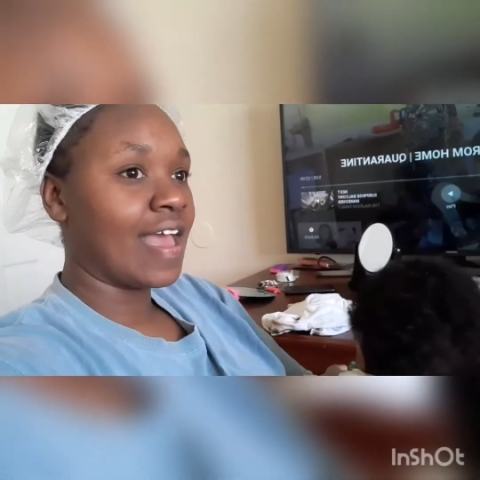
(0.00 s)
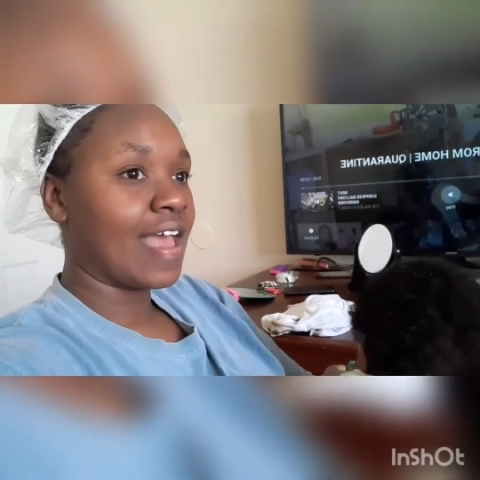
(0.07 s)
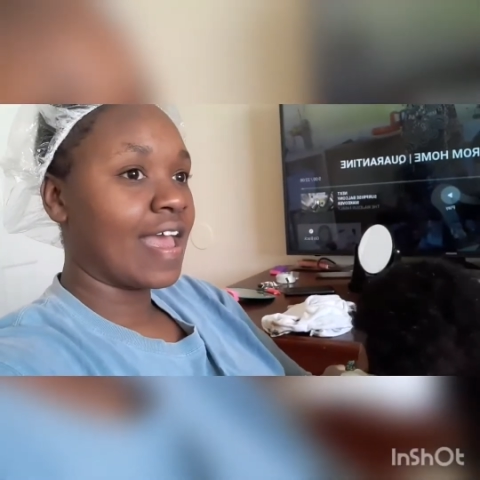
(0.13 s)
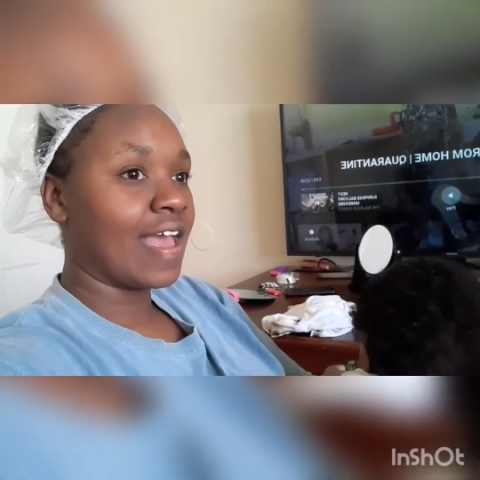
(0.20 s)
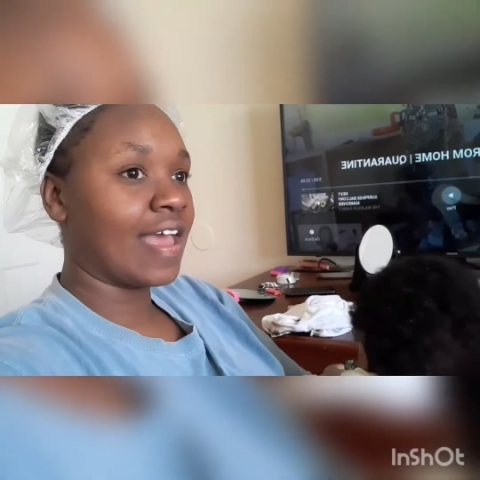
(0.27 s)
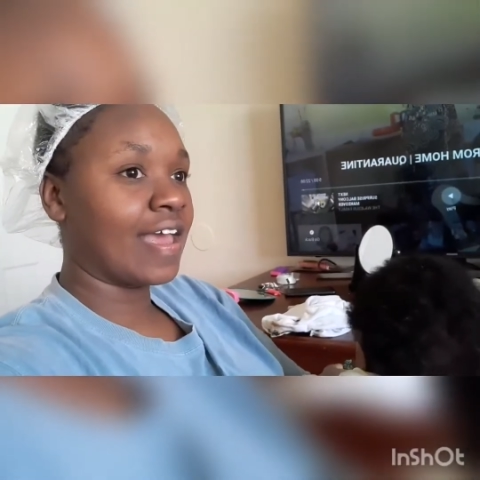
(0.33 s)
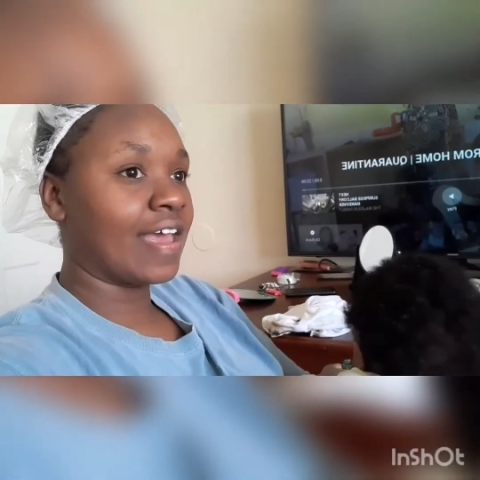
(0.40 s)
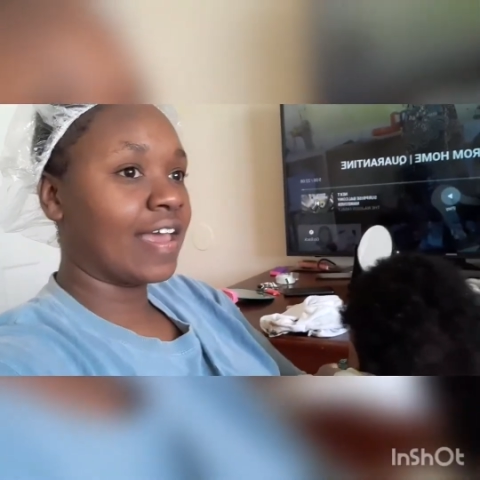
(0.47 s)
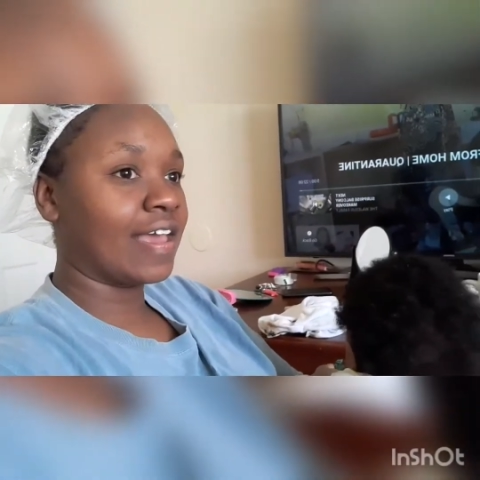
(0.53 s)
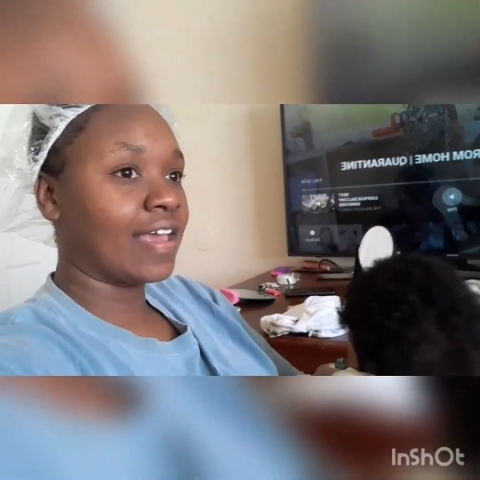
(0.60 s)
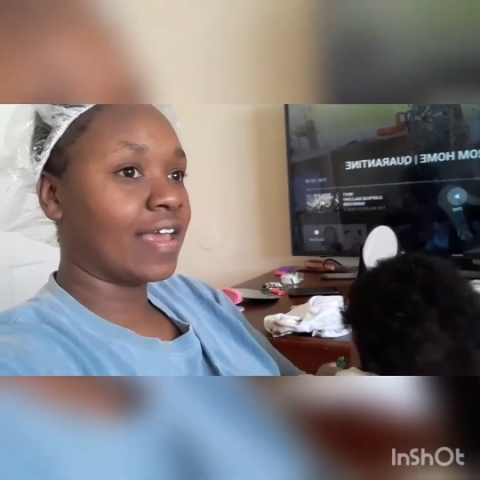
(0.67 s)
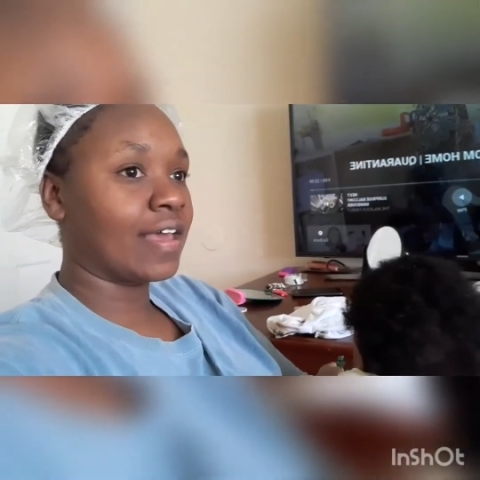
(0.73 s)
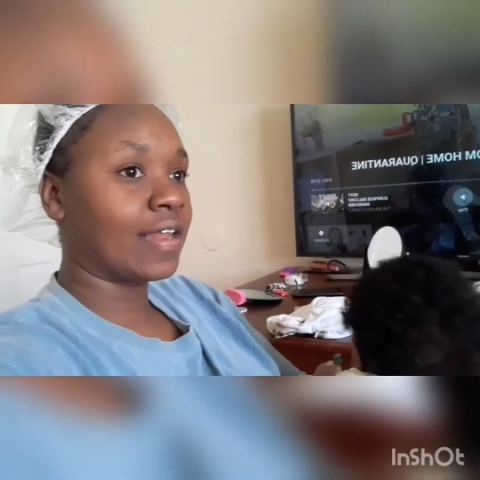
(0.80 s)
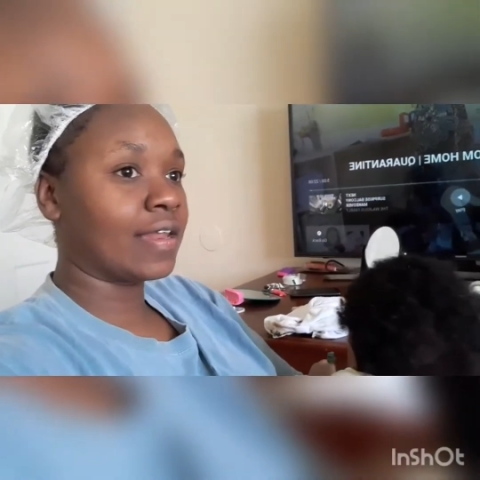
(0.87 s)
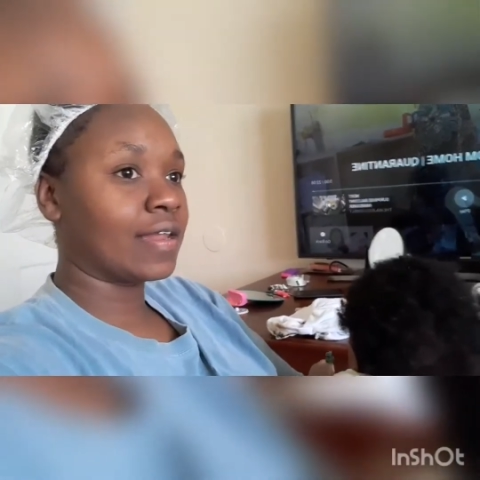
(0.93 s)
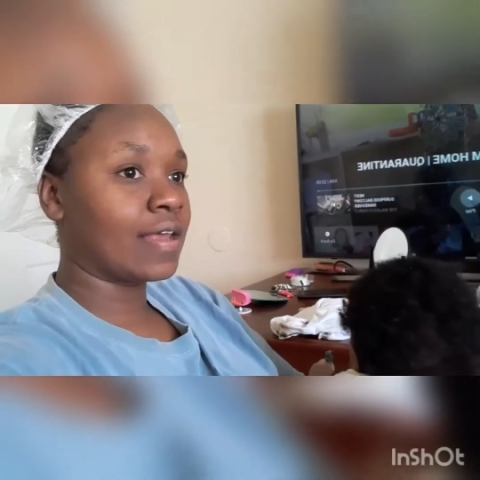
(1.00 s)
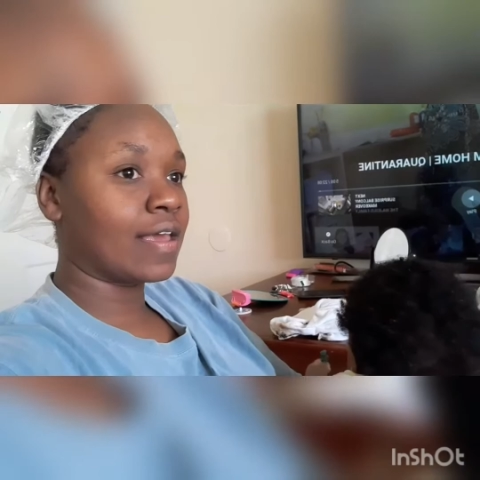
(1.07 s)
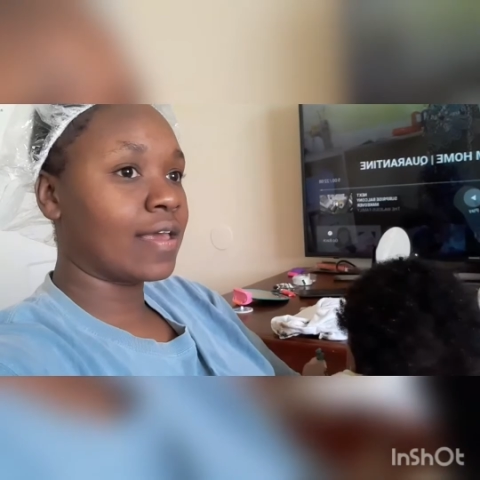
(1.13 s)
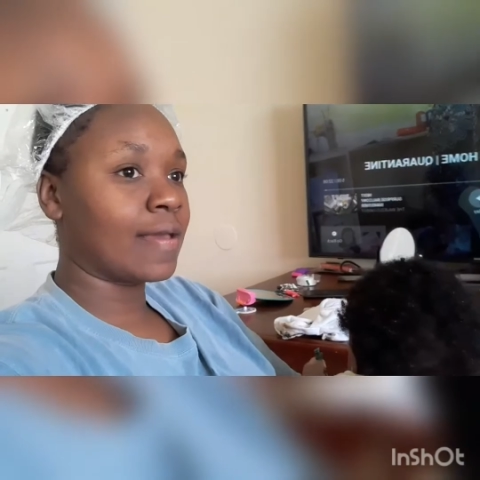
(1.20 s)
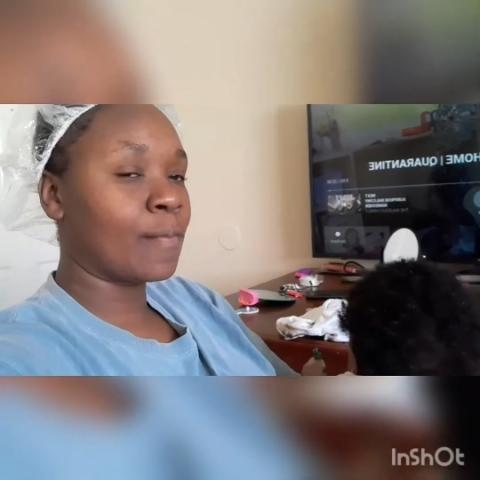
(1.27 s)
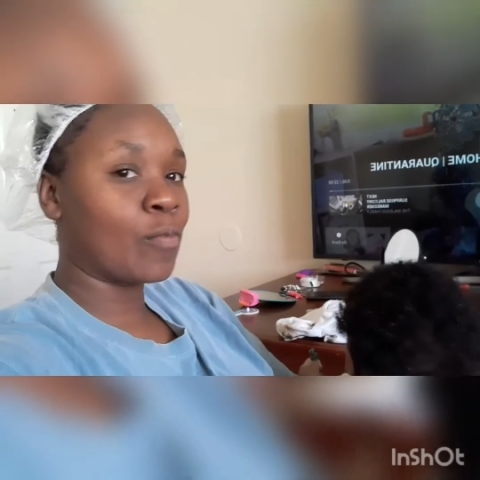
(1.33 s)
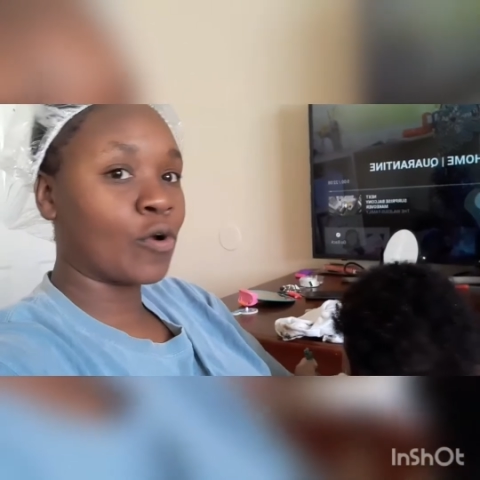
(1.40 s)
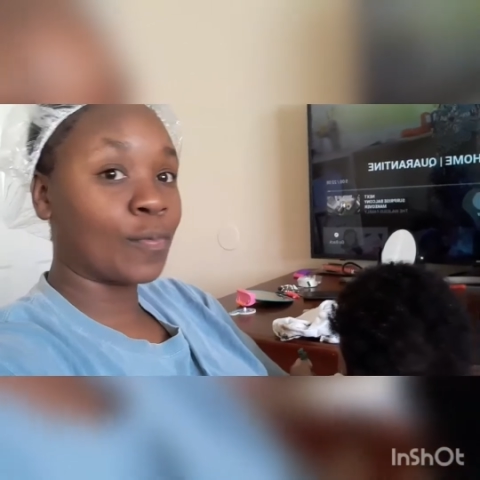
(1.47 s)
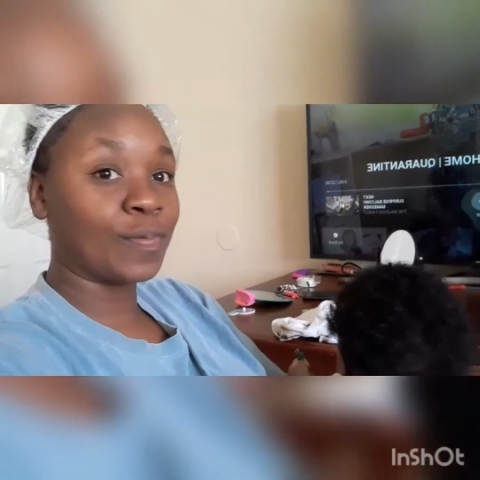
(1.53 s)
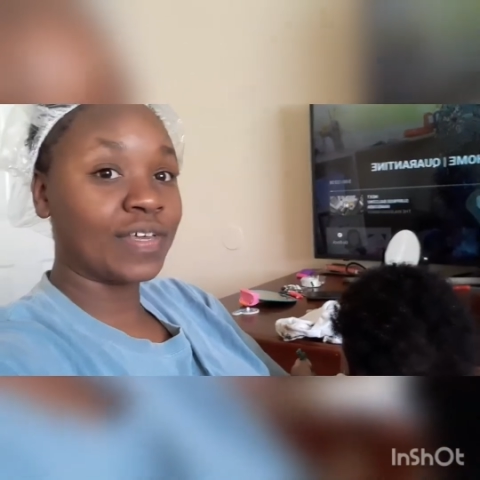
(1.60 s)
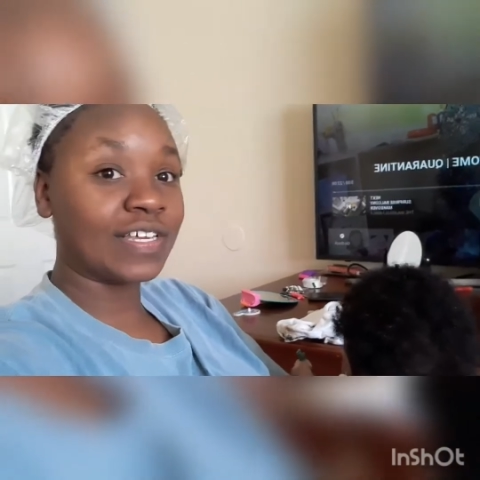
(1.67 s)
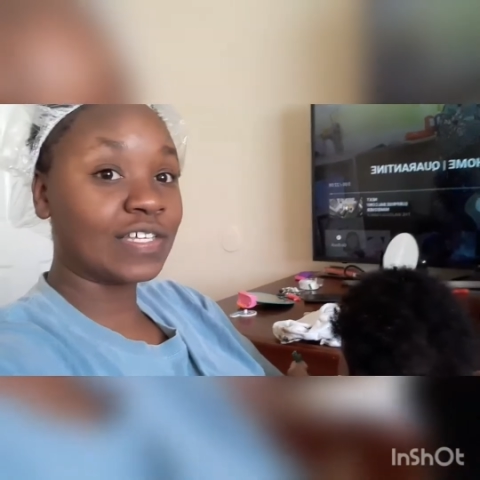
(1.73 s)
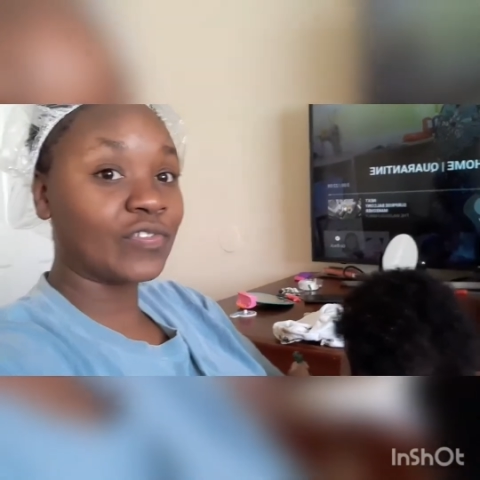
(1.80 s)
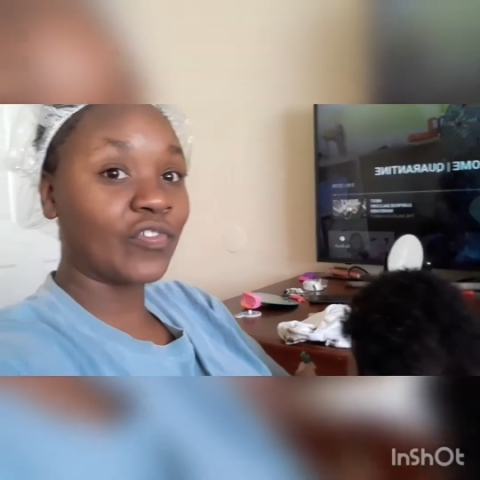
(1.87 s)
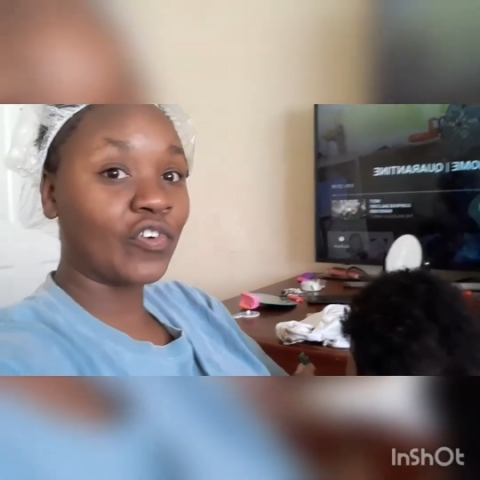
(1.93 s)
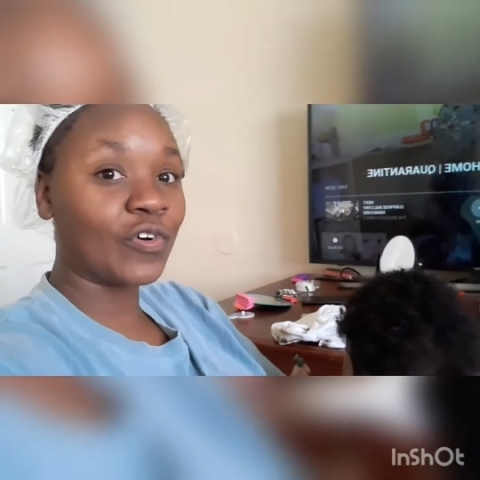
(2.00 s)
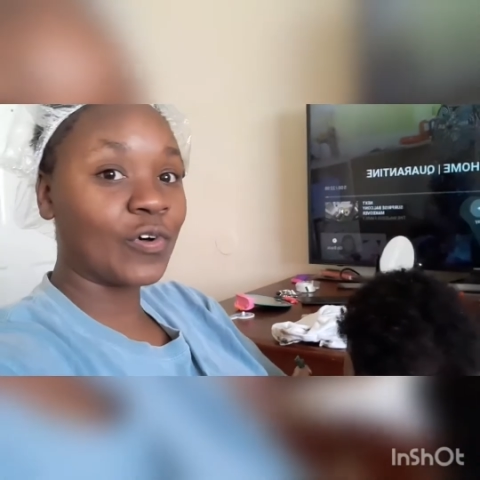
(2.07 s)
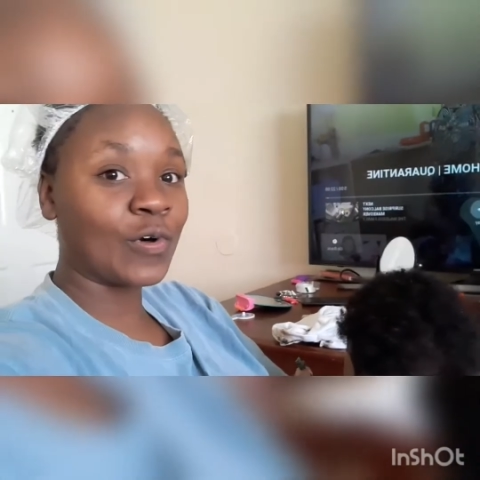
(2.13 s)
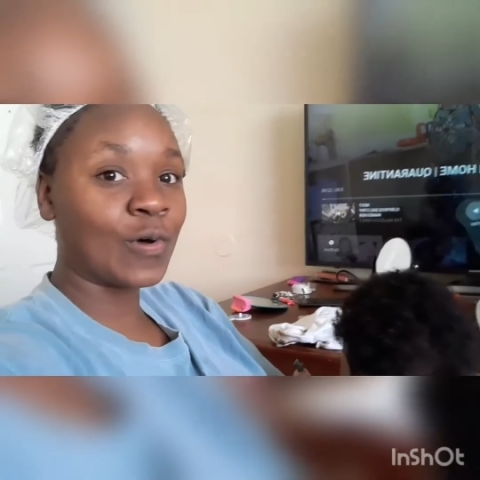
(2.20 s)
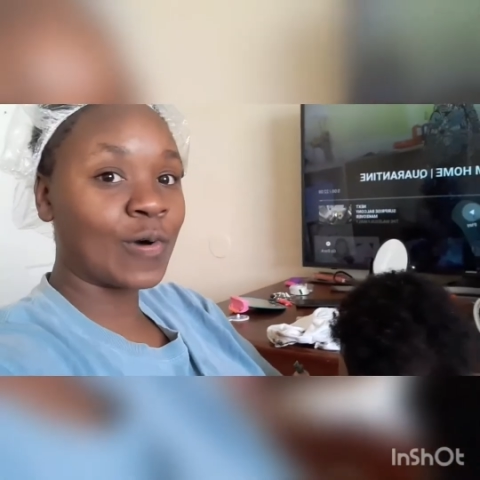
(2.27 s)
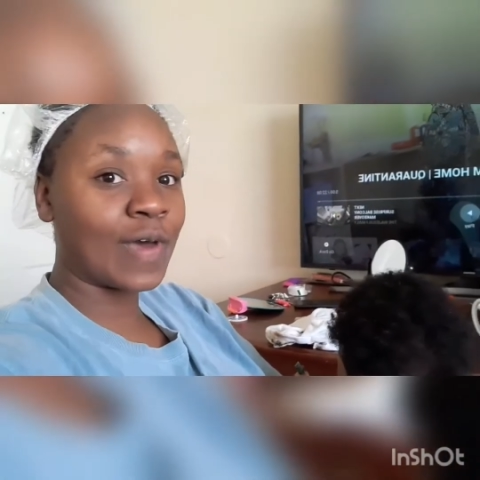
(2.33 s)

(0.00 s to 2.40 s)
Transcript: and more peaceful